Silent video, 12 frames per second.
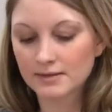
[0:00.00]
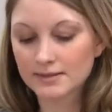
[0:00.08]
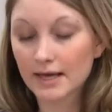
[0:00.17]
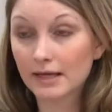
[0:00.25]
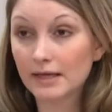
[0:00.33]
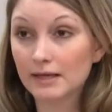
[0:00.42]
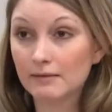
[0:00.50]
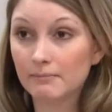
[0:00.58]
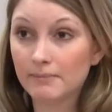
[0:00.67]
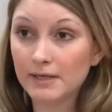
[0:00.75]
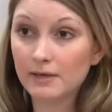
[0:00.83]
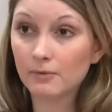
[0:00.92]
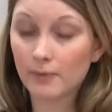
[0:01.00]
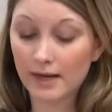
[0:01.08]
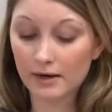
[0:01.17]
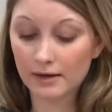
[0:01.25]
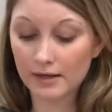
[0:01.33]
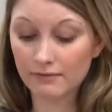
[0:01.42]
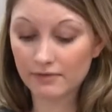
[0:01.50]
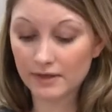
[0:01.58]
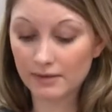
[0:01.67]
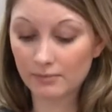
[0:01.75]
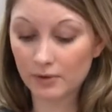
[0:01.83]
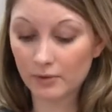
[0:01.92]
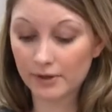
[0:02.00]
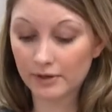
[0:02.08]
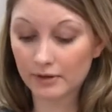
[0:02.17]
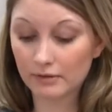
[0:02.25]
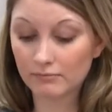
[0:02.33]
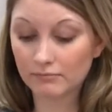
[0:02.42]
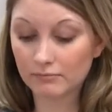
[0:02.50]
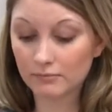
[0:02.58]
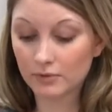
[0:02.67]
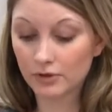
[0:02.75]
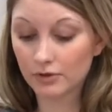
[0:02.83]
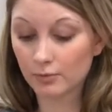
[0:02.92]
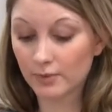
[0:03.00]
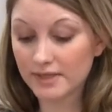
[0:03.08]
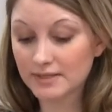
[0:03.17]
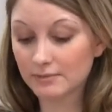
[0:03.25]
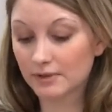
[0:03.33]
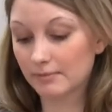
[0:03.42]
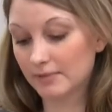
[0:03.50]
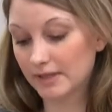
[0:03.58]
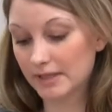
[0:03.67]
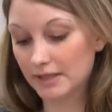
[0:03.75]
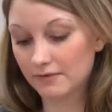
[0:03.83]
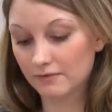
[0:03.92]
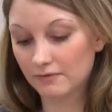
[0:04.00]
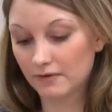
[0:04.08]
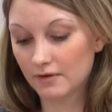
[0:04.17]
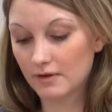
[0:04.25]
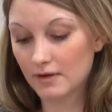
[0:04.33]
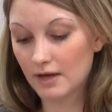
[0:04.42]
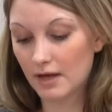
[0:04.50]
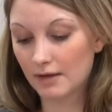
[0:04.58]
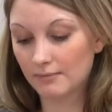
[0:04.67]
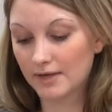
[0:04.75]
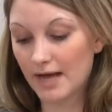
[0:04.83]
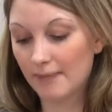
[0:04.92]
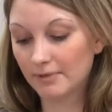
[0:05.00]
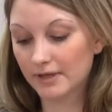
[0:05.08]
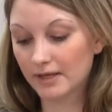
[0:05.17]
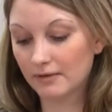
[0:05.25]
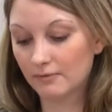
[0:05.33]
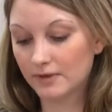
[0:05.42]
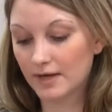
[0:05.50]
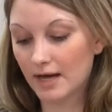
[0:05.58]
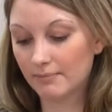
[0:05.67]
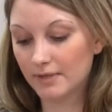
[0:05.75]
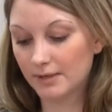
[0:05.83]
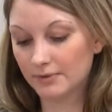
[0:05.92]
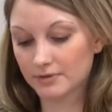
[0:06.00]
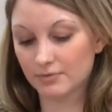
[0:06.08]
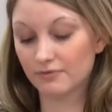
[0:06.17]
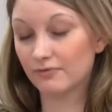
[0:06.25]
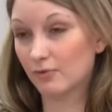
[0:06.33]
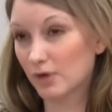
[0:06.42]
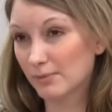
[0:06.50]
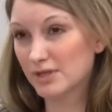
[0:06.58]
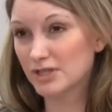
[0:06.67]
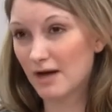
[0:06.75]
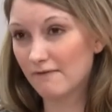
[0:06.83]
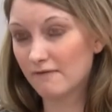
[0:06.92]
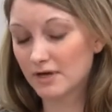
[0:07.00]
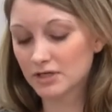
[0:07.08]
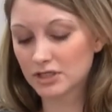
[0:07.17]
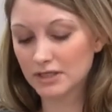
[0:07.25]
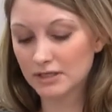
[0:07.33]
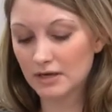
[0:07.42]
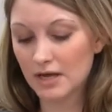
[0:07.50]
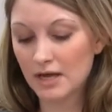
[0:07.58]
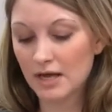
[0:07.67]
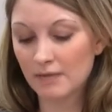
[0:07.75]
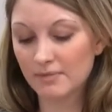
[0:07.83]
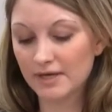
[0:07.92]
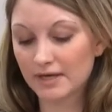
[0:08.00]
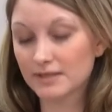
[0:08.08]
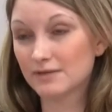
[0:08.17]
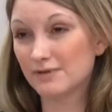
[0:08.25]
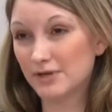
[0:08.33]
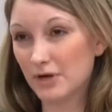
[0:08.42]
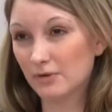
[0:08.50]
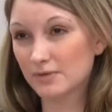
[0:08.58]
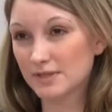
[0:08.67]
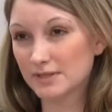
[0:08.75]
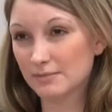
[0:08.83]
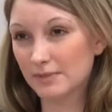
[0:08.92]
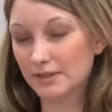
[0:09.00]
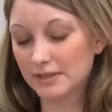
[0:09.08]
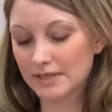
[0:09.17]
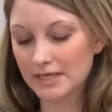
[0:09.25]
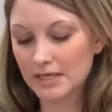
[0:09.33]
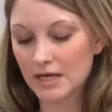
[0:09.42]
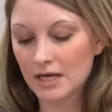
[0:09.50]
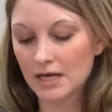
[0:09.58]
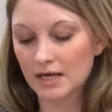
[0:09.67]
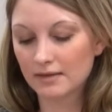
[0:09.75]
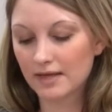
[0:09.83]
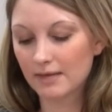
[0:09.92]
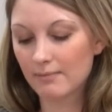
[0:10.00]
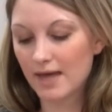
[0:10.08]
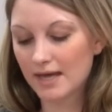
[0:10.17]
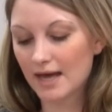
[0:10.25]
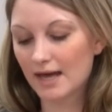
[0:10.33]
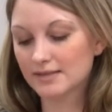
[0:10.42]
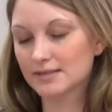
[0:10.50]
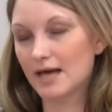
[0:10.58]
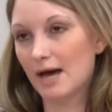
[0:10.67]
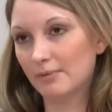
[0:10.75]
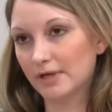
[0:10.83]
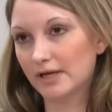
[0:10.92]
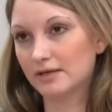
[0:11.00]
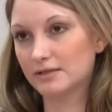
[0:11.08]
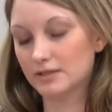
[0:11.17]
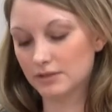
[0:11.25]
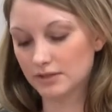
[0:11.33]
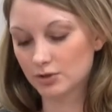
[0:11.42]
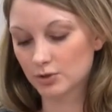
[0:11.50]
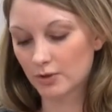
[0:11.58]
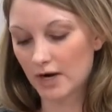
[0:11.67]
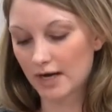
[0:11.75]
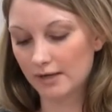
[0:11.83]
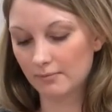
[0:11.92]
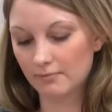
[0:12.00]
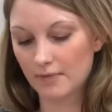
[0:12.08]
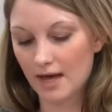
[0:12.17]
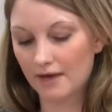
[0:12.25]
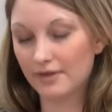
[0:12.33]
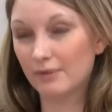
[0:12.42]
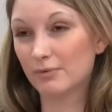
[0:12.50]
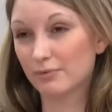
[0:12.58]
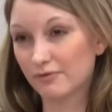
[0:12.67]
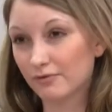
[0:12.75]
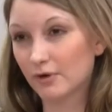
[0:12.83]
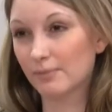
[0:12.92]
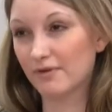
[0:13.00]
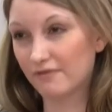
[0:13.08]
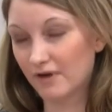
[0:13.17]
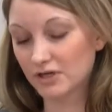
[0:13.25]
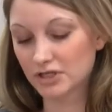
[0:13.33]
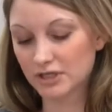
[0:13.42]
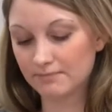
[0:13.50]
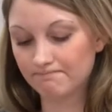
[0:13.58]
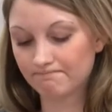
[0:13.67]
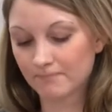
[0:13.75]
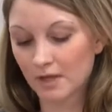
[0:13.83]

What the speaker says: Second, be aware if the employer could reasonably believe an applicant would not be able to perform a job function because of a known disability. They may ask the applicant to describe how they would perform the function.